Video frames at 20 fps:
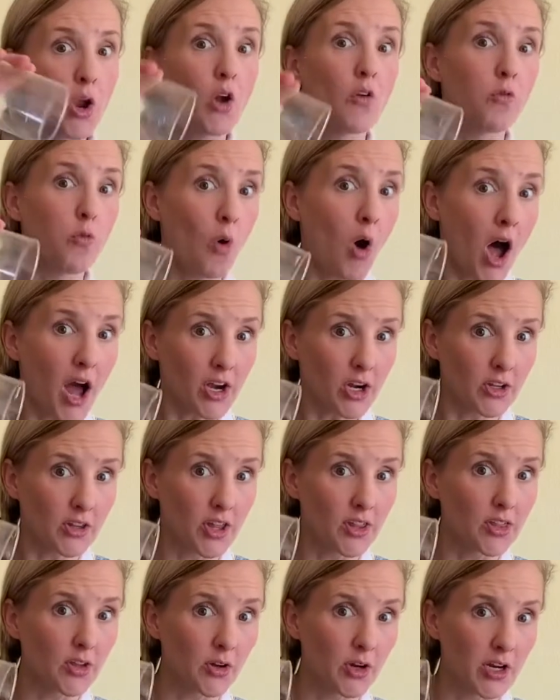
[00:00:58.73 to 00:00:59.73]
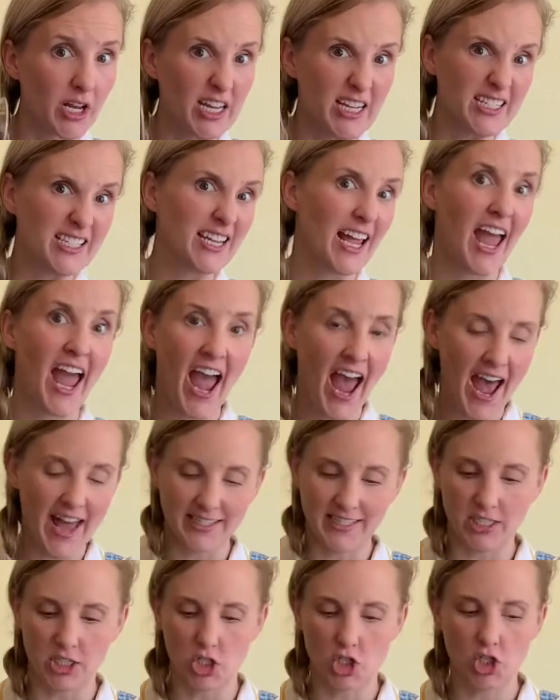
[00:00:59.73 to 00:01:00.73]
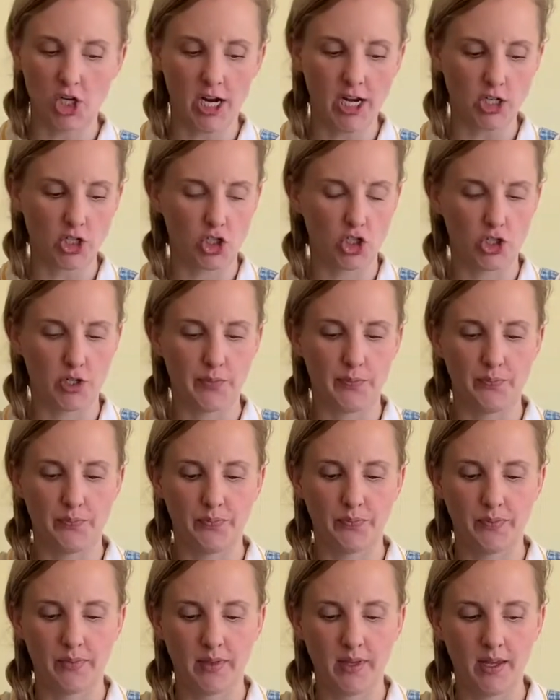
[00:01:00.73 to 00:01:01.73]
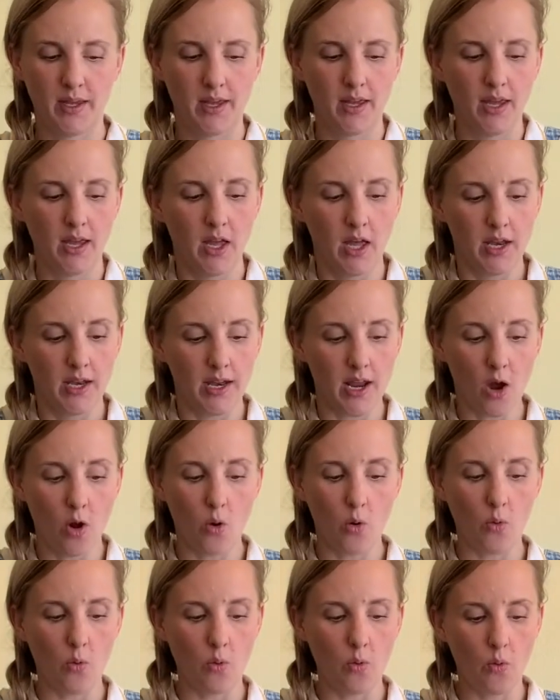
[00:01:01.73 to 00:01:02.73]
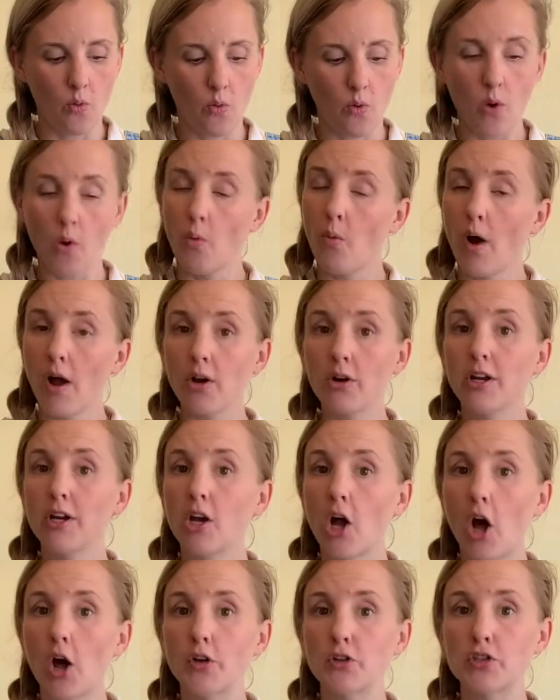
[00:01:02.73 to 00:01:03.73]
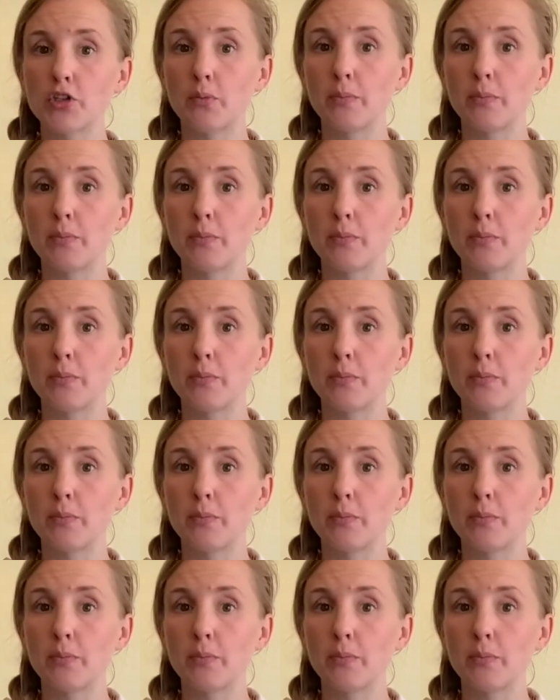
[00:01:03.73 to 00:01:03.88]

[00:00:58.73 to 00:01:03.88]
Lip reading: of water that there is hasn't changed. Now, water can also be